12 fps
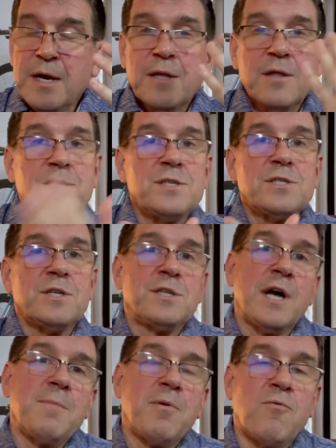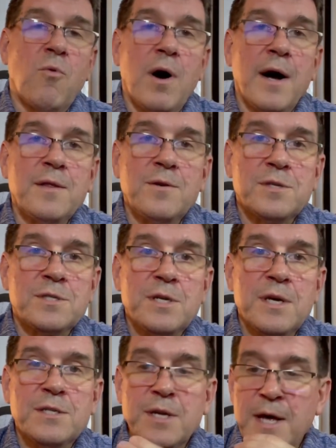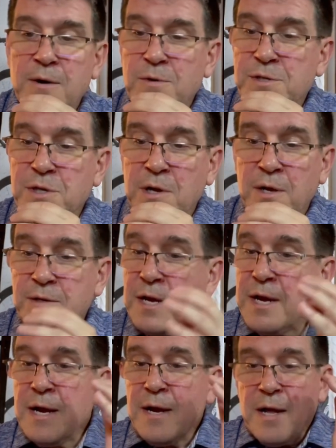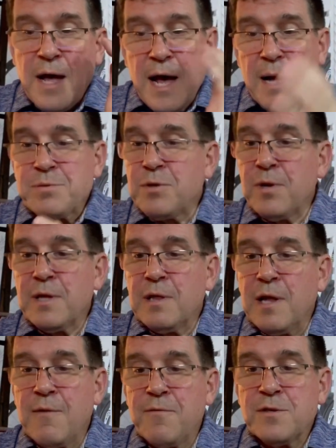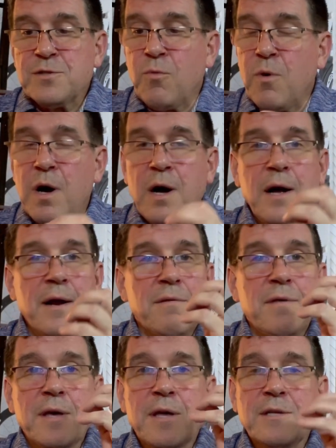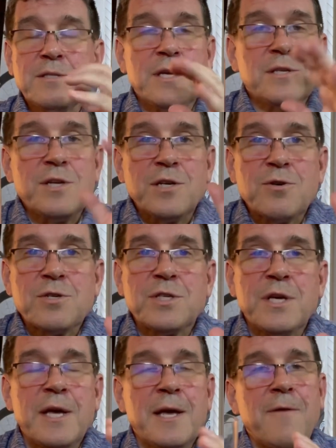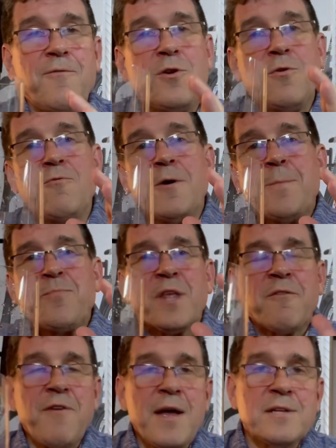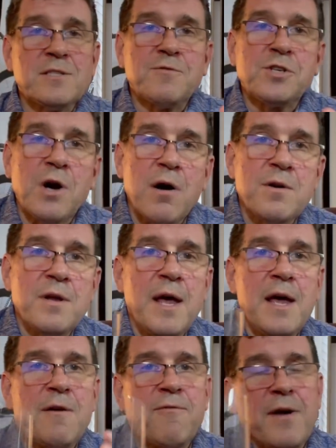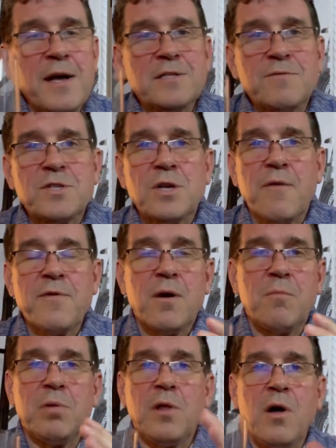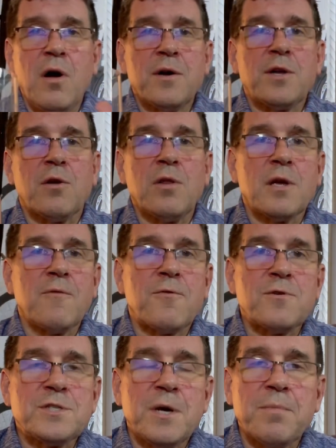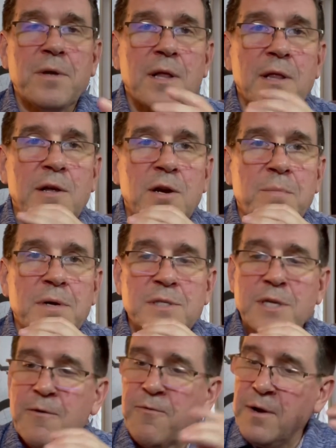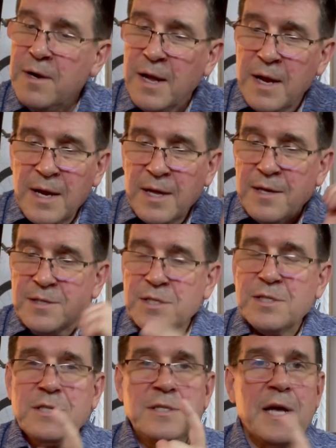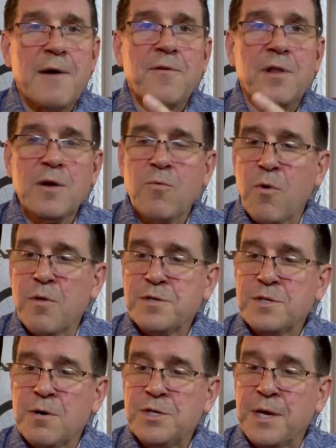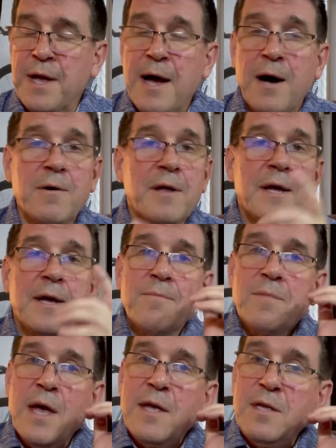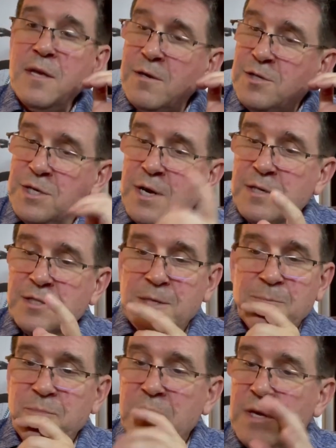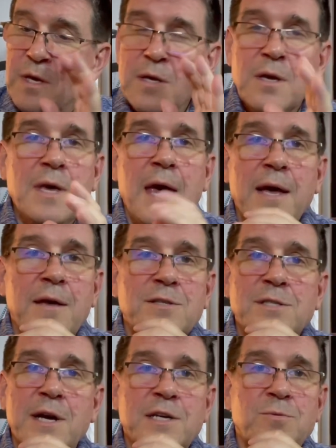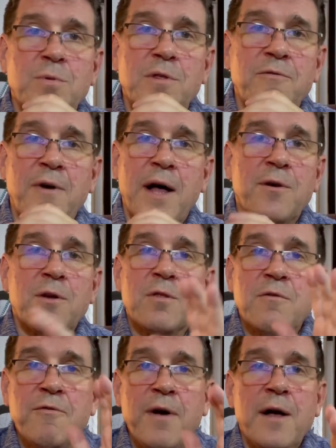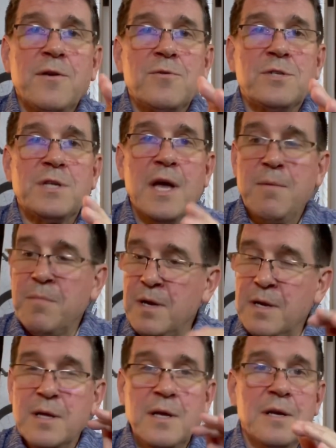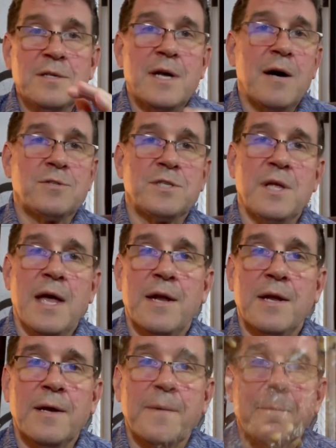This is the type of wine you see as an end result. Absolutely love this wine. I think it's interesting if you fans of Chardonnay, fans of Sauvignon Blanc, you're looking for something a little bit different. This is definitely worth searching out, and you can't contest with the value. The value statement is outstanding.